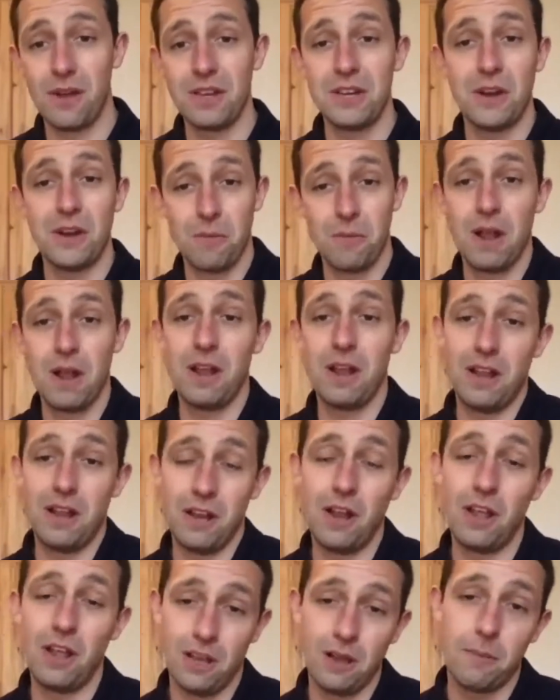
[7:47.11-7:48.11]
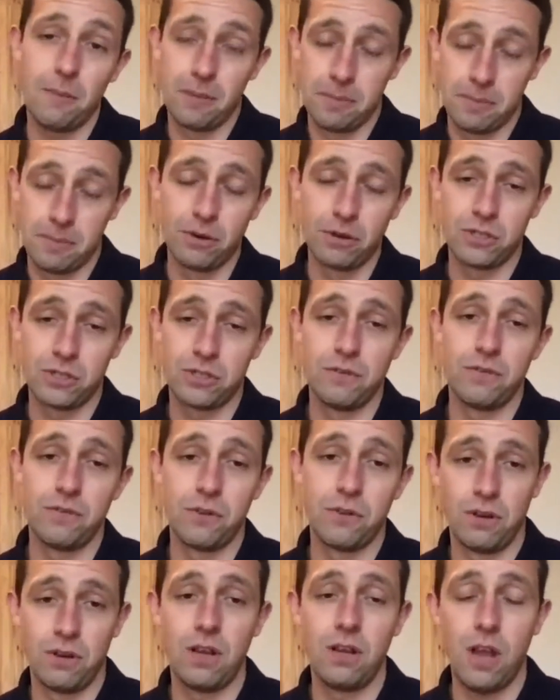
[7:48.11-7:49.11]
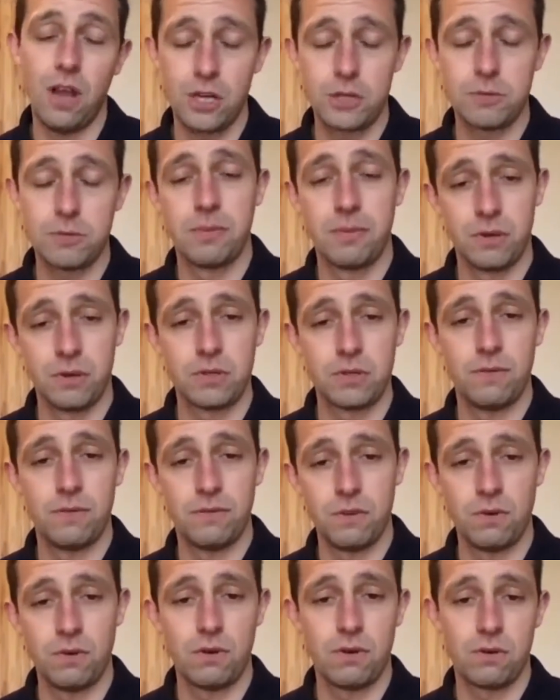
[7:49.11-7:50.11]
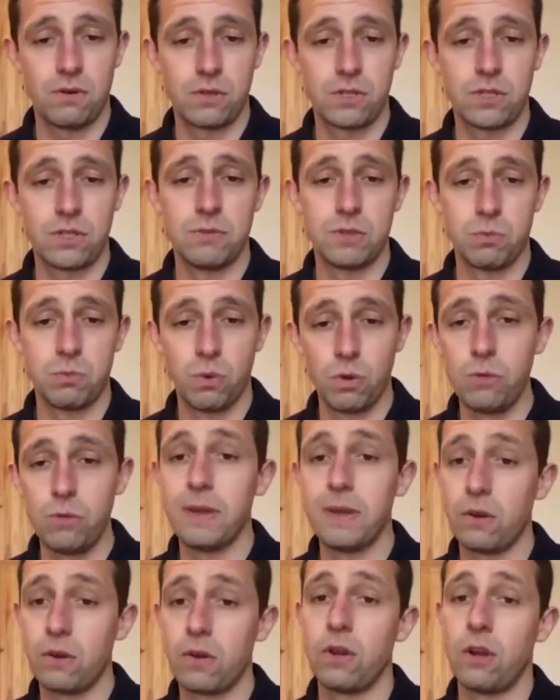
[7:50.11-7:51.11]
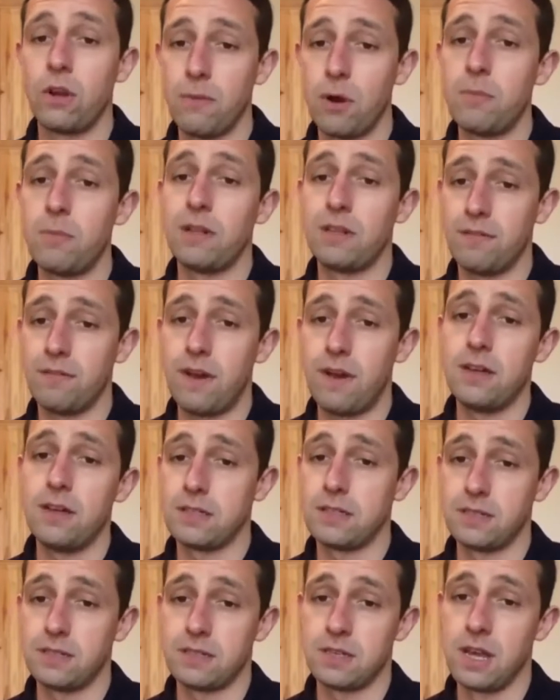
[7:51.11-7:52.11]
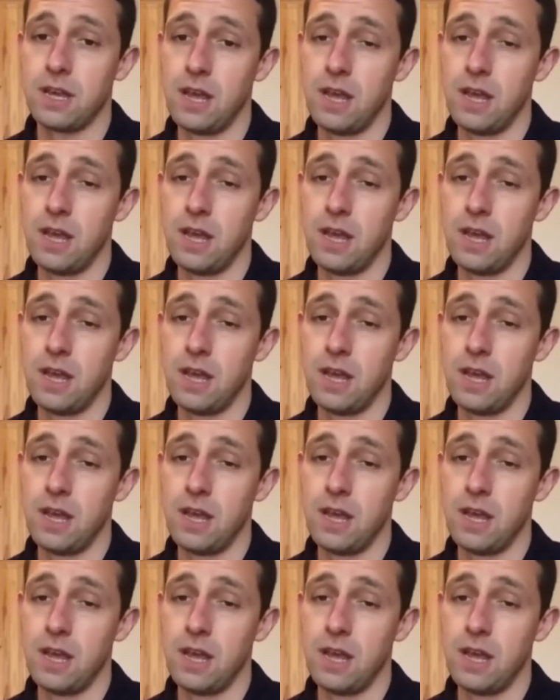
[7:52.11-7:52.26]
you know a, a proportion of your a large proportion of your customers will be looking on mobile devices.